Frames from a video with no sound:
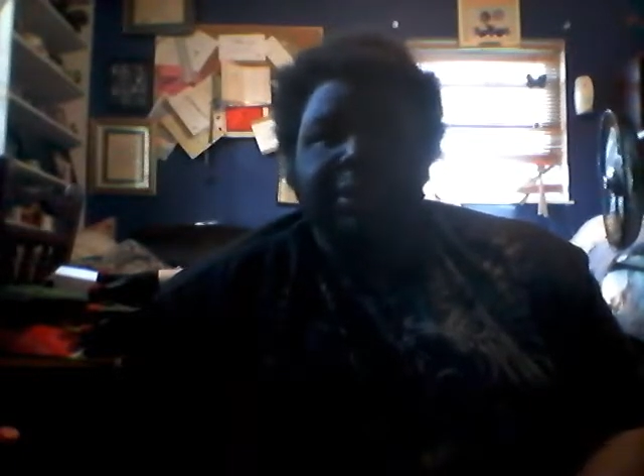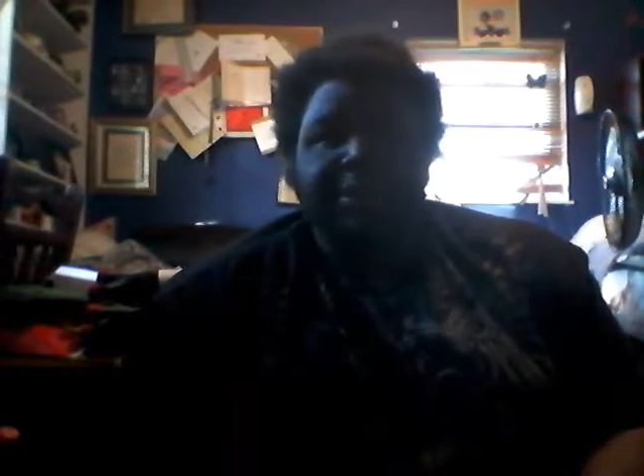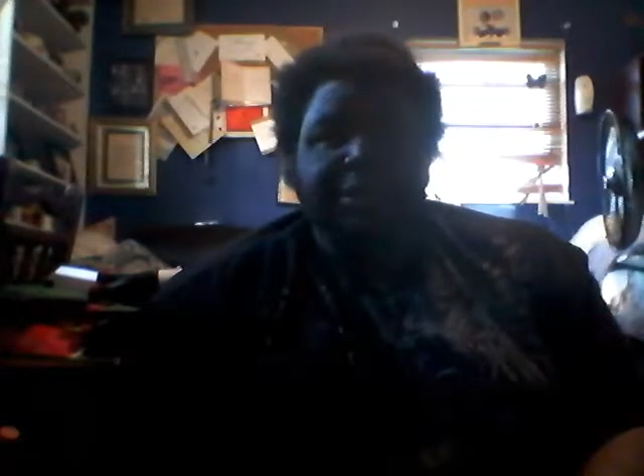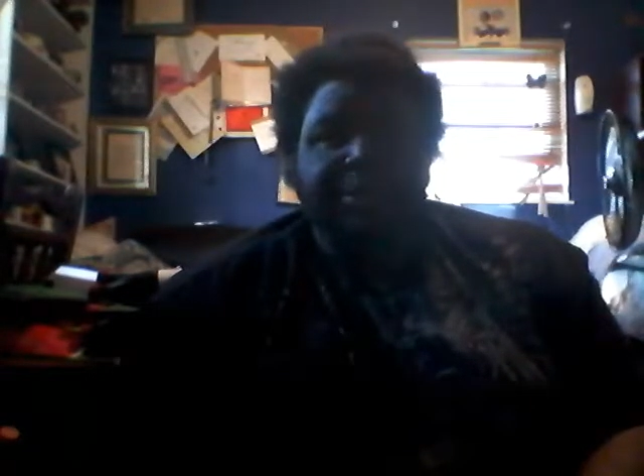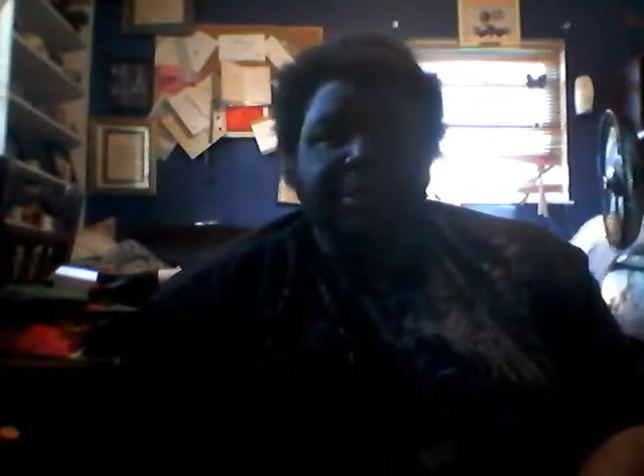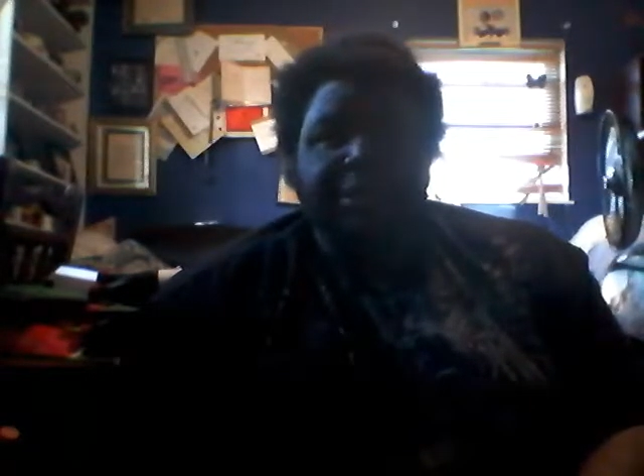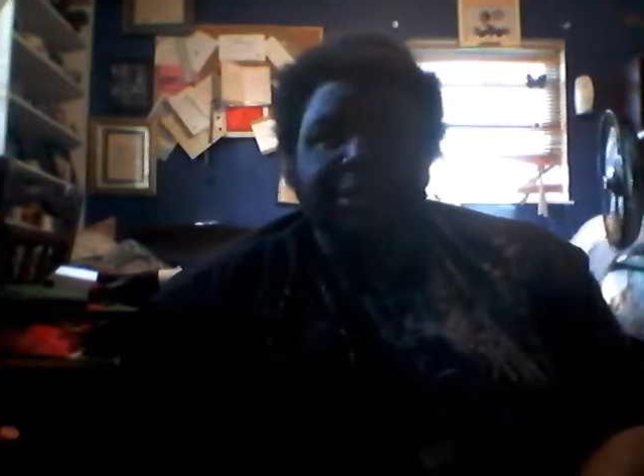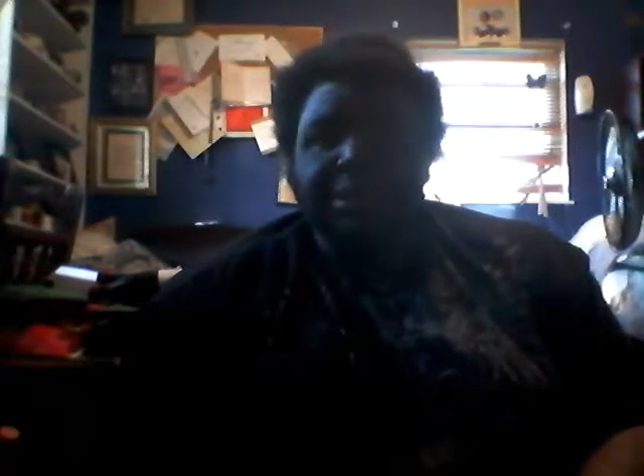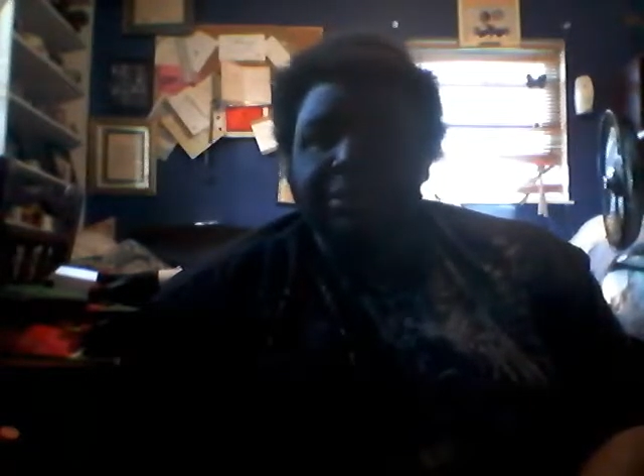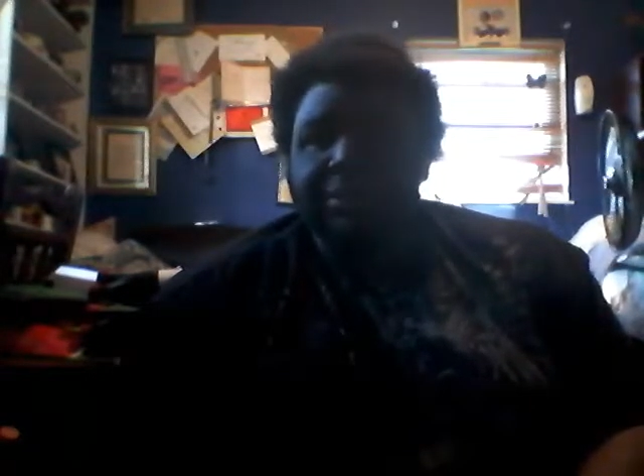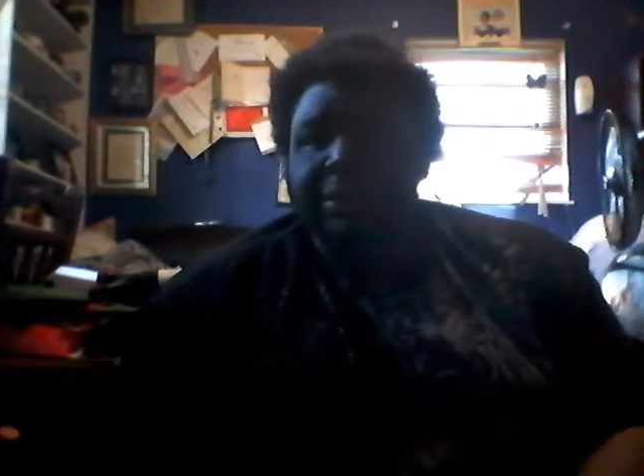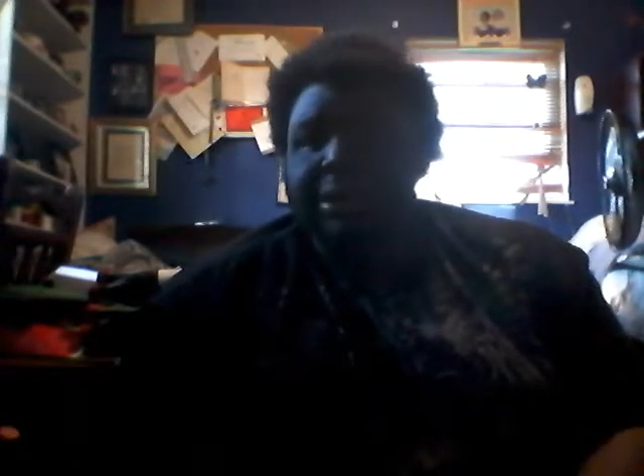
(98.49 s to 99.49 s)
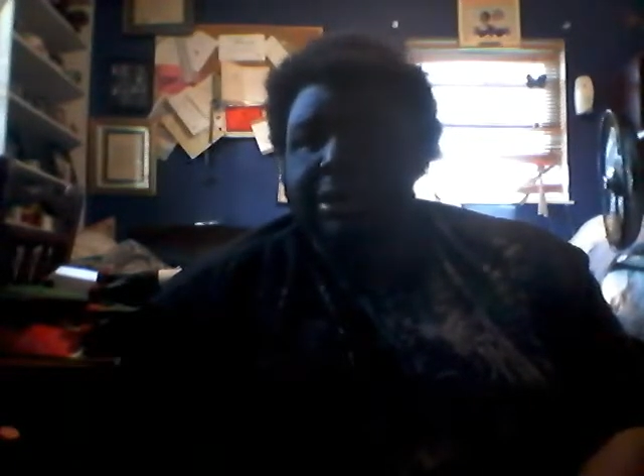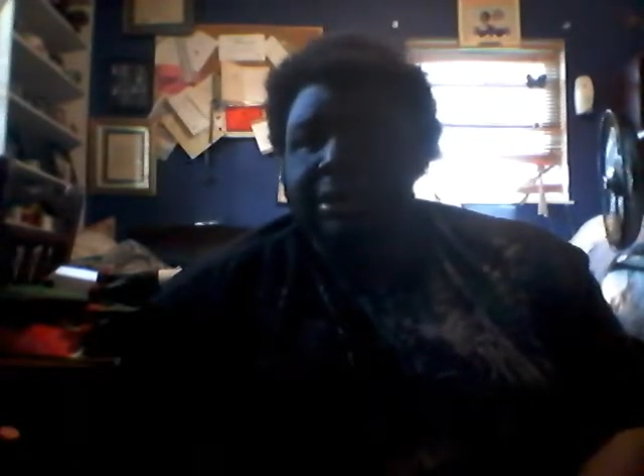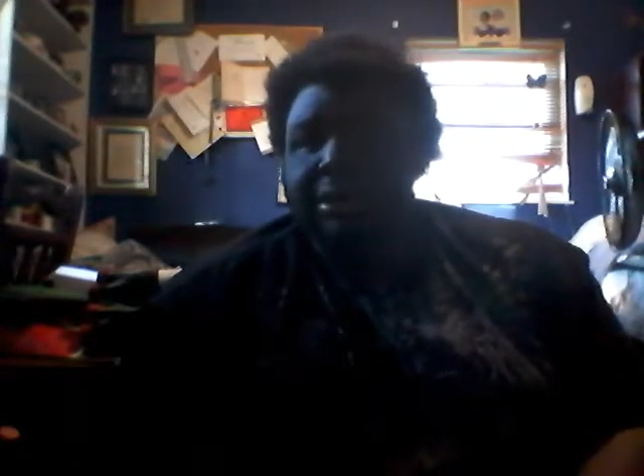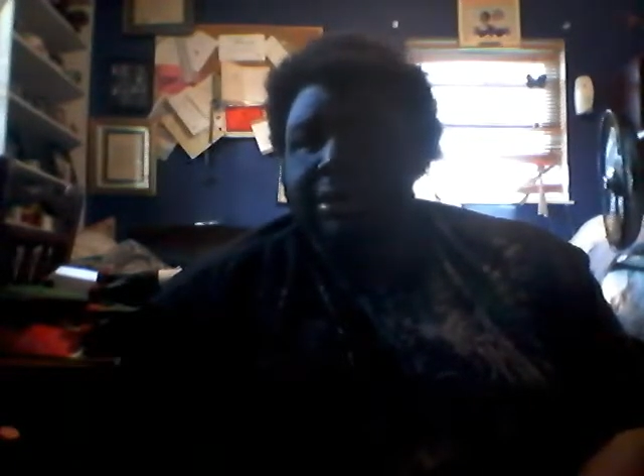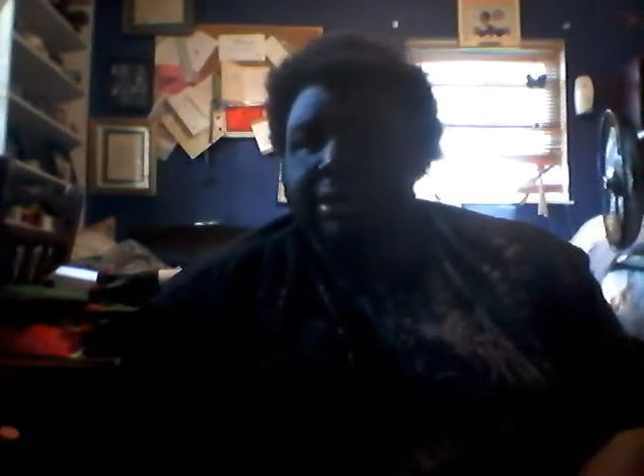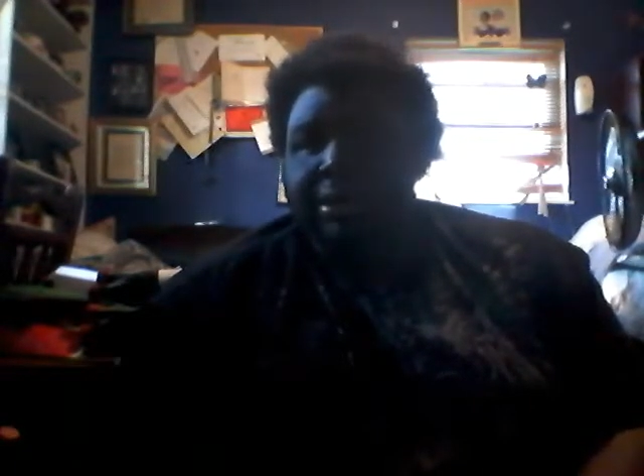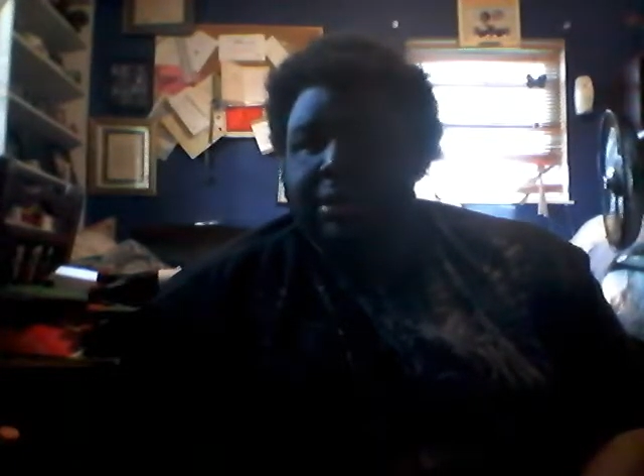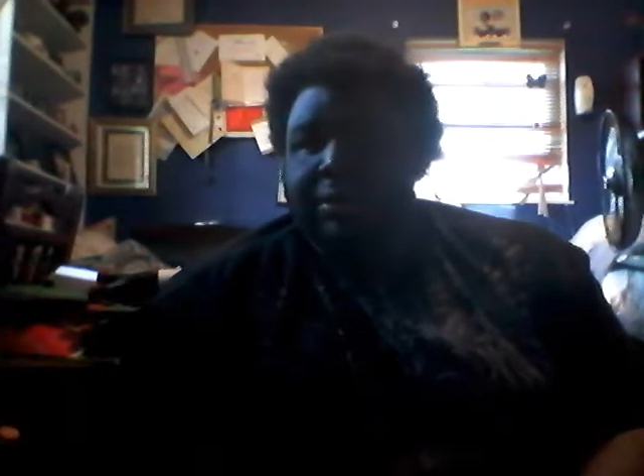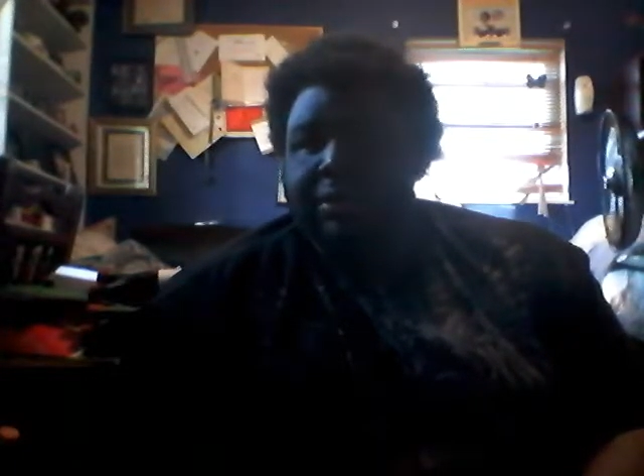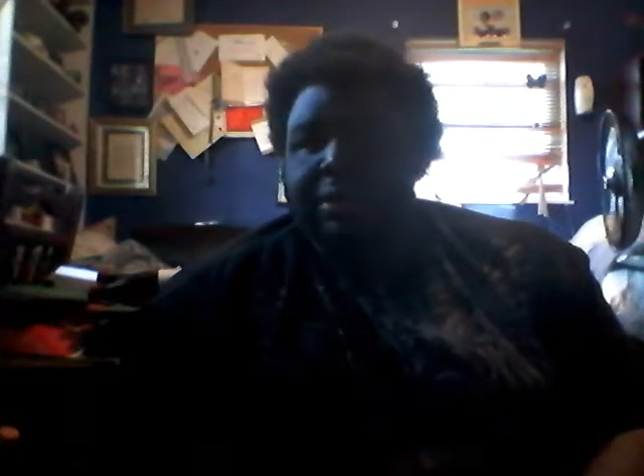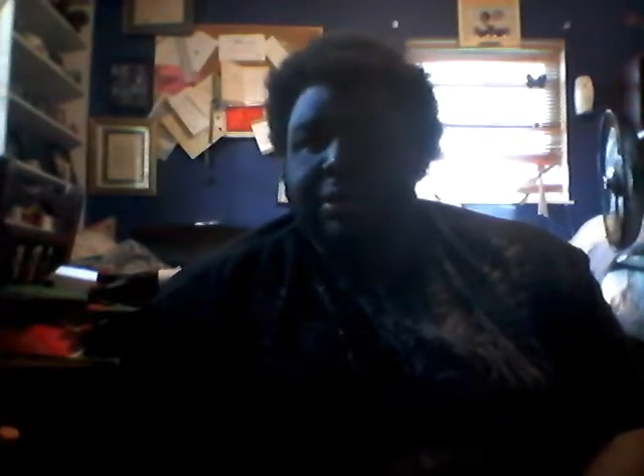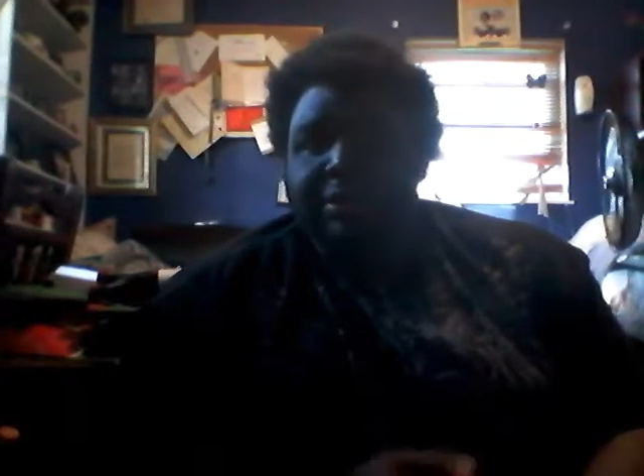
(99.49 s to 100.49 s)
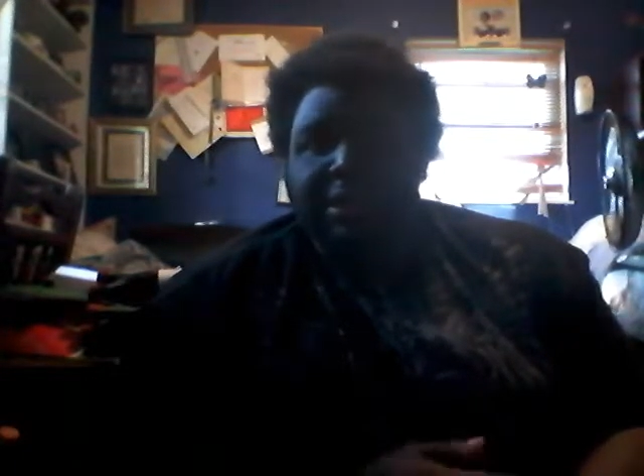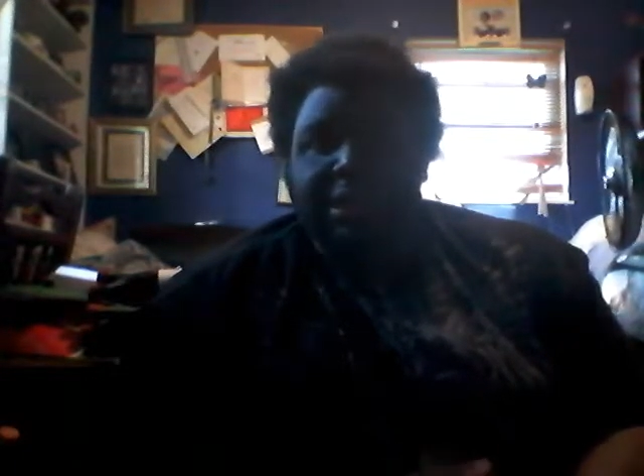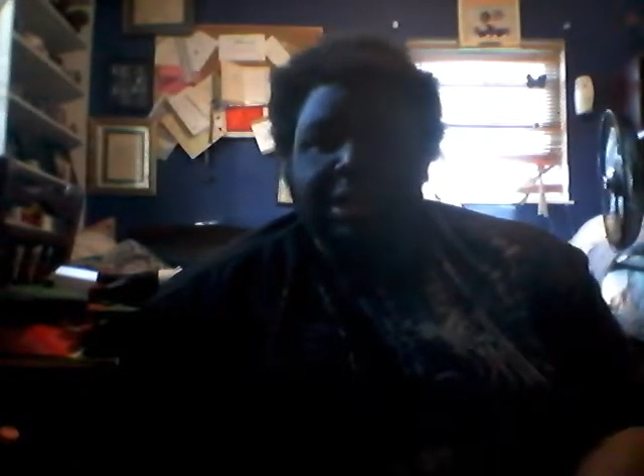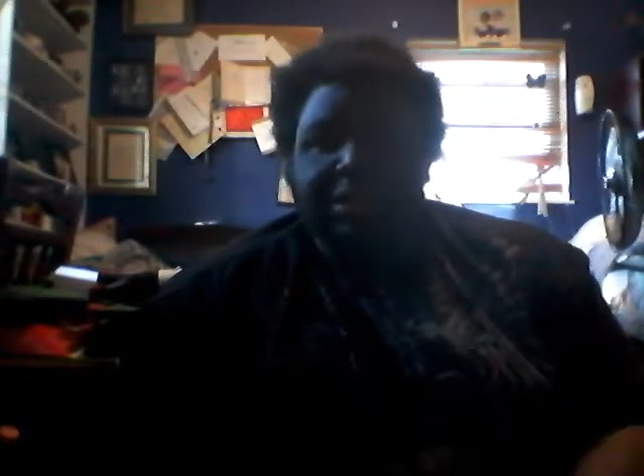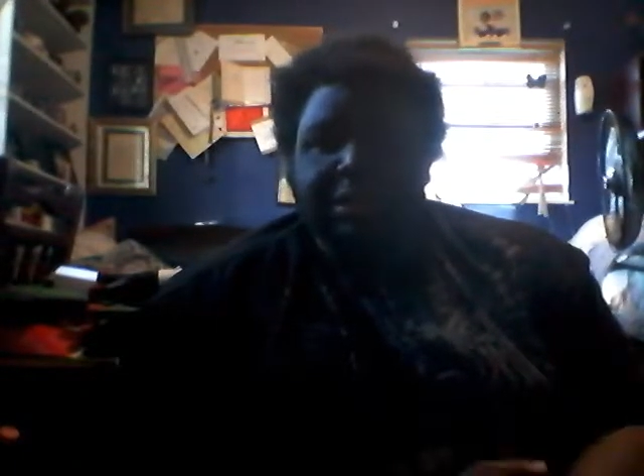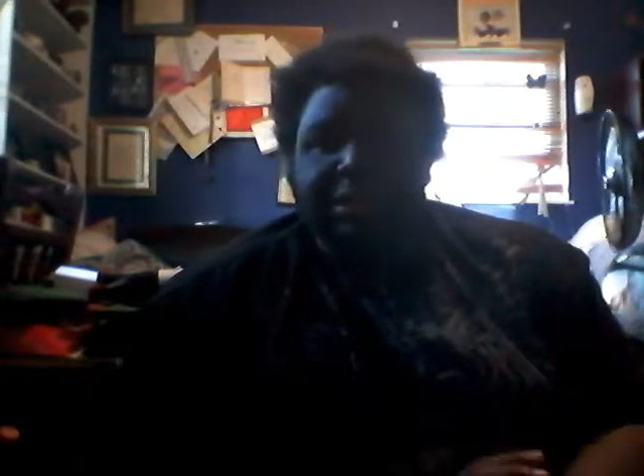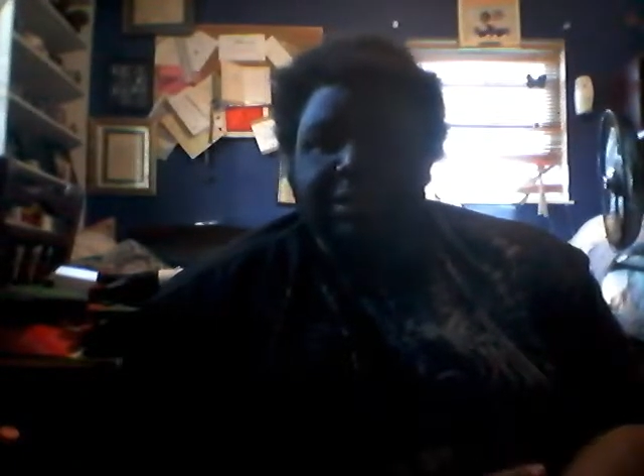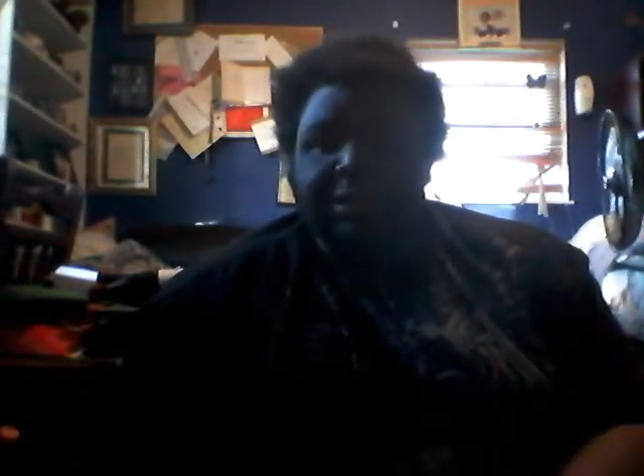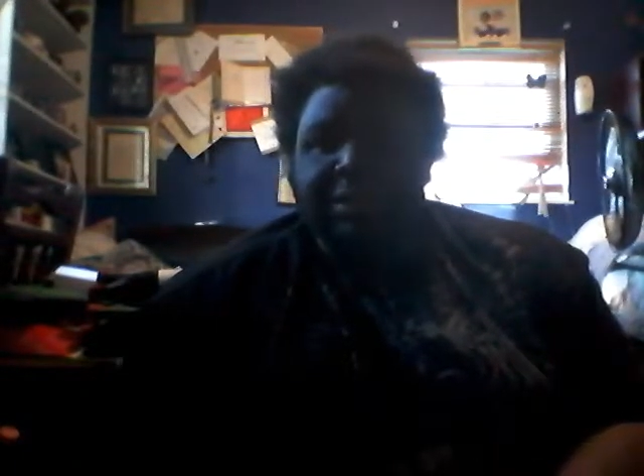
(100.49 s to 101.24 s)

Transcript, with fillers: She was actually running until she actually